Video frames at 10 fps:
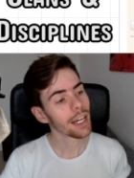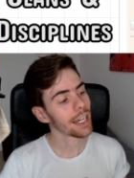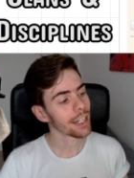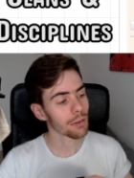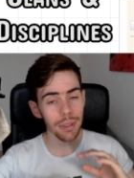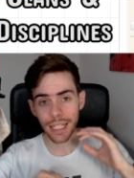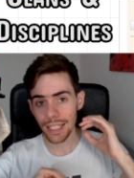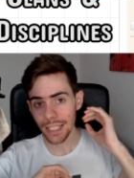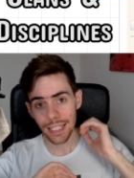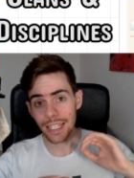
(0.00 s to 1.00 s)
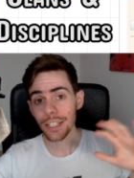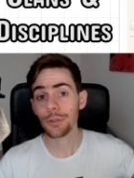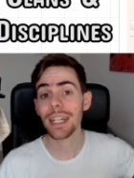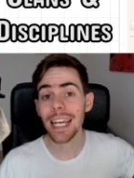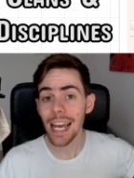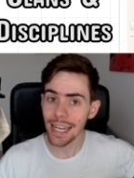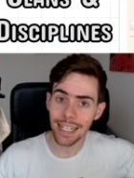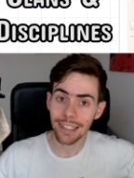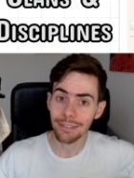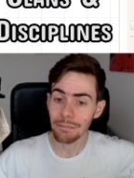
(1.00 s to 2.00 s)
It can be literally
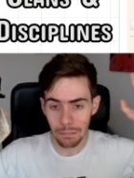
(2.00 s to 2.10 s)
any